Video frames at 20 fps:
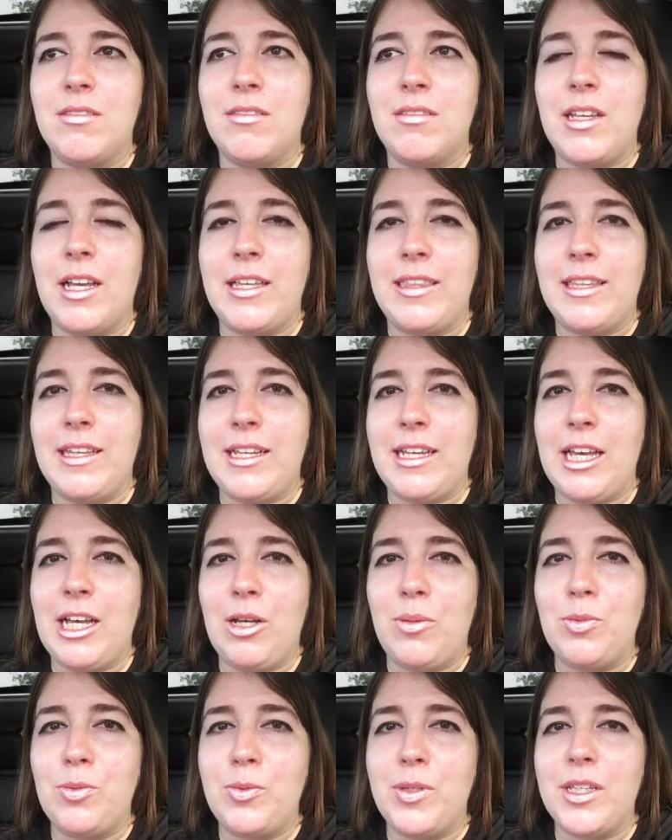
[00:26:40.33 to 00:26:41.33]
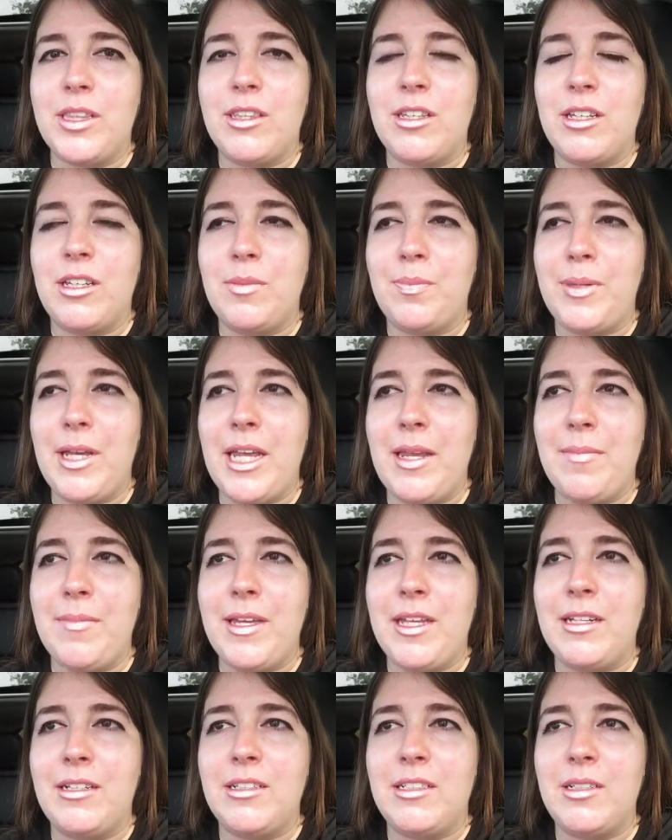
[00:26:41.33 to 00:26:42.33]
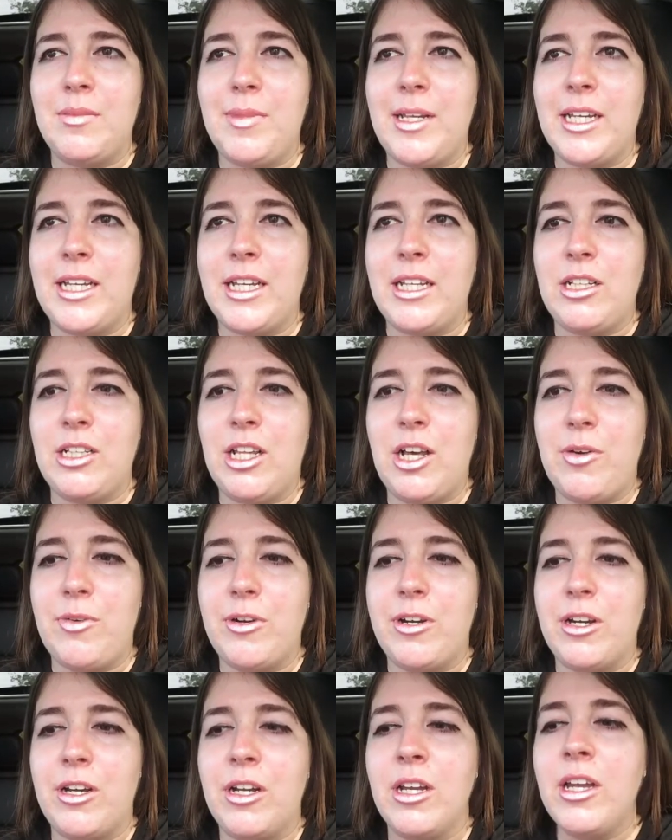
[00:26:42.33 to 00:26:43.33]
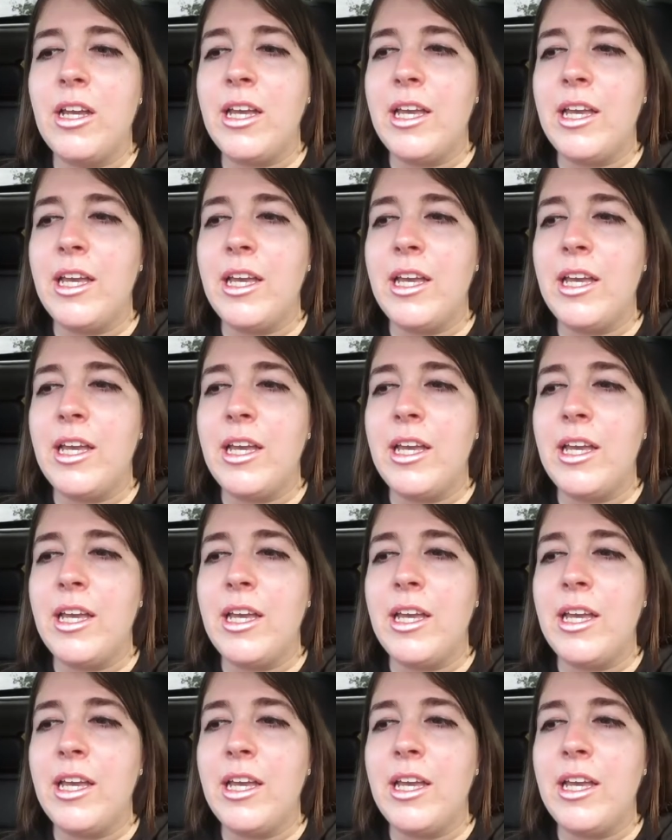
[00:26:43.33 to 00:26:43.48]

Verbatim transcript: I think helped with the payment to make it lower.